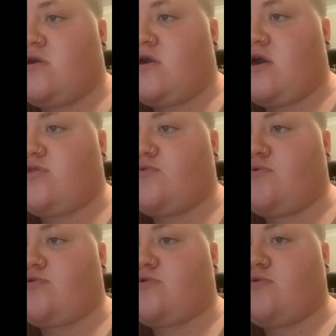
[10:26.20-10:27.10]
As a
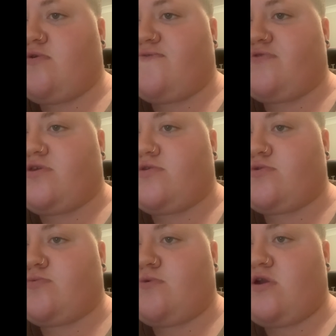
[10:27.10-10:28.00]
result of
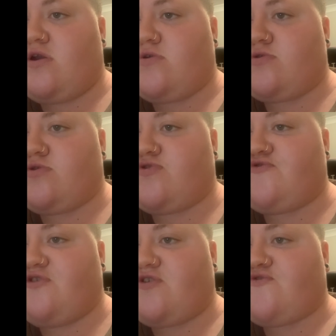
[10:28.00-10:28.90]
this
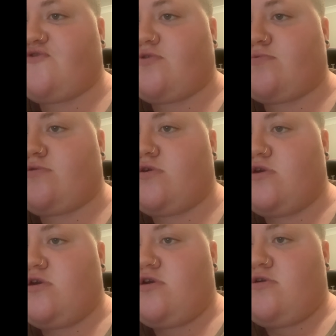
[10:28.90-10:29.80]
reconstruction,
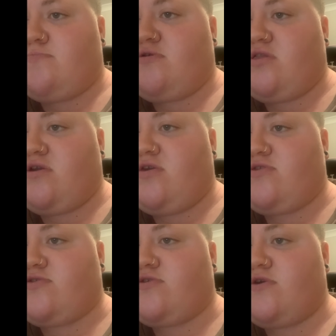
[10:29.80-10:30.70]

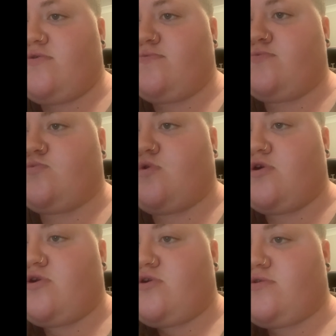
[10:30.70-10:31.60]
police
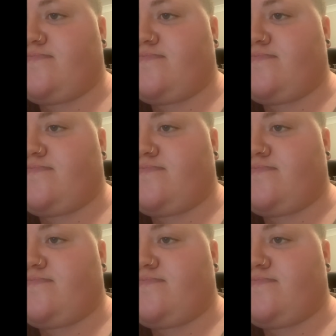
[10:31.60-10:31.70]
were